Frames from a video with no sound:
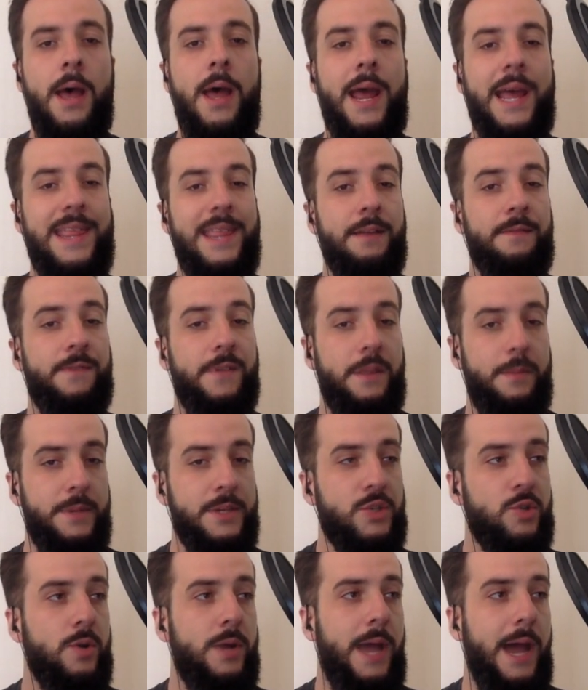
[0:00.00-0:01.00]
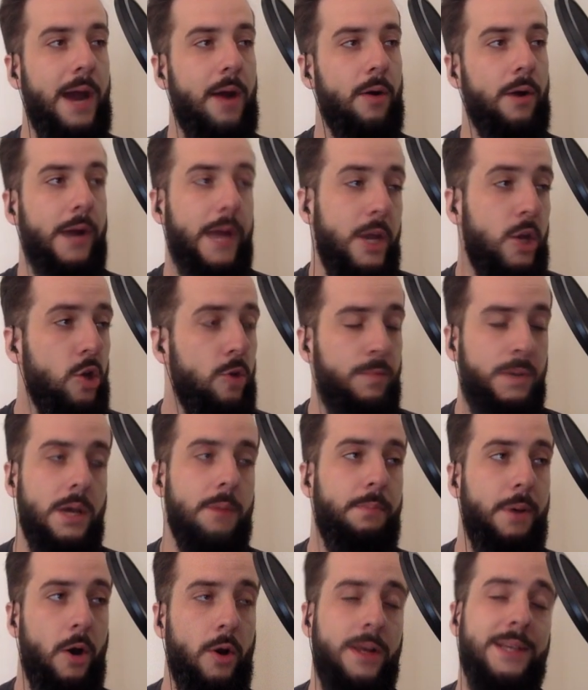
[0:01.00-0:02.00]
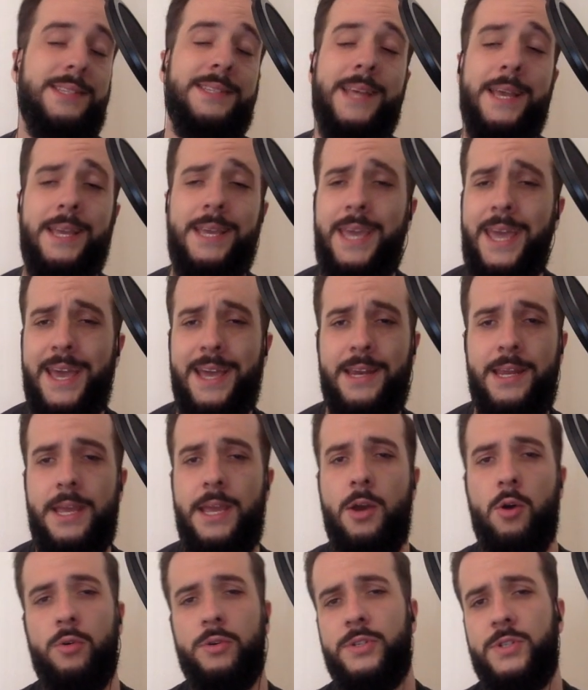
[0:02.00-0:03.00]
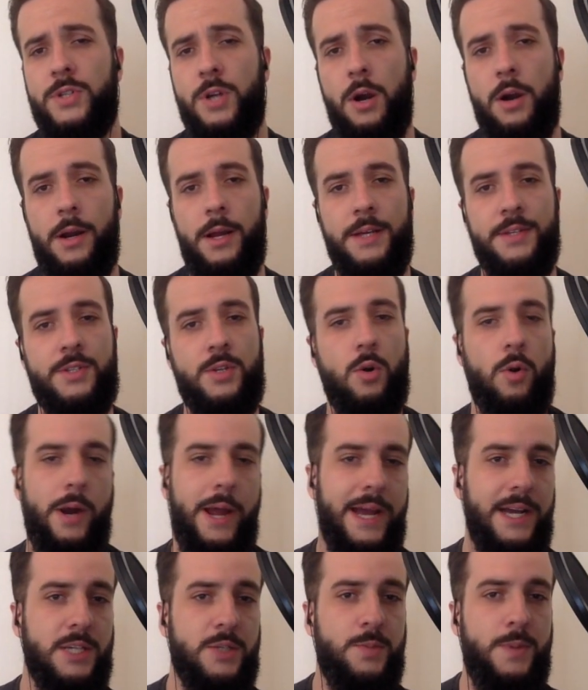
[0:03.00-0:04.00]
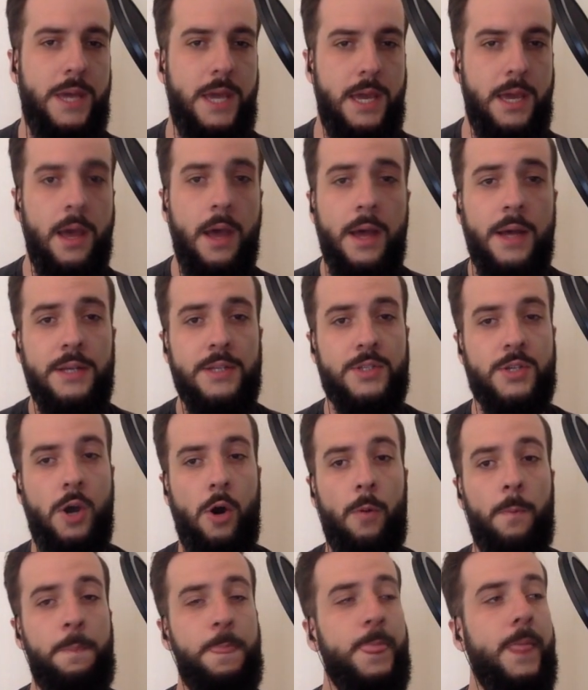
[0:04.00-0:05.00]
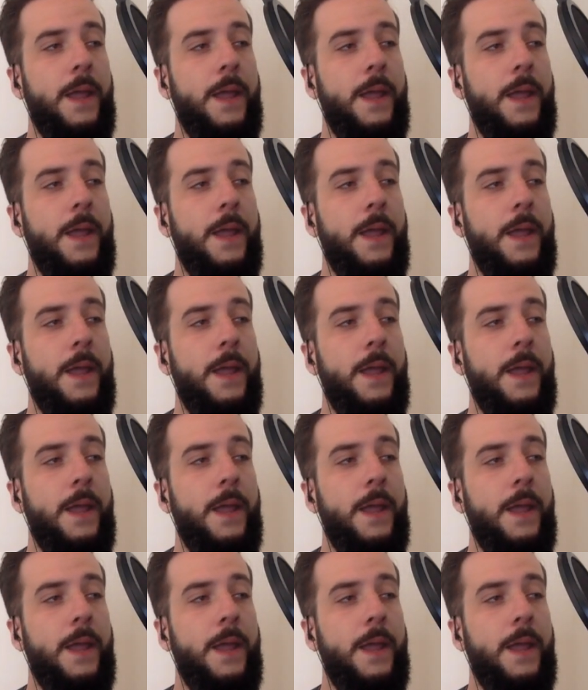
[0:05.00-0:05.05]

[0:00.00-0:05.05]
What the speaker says: And then for the Mystery Hour, it could be a bonus like Candy or Stardust or XP. So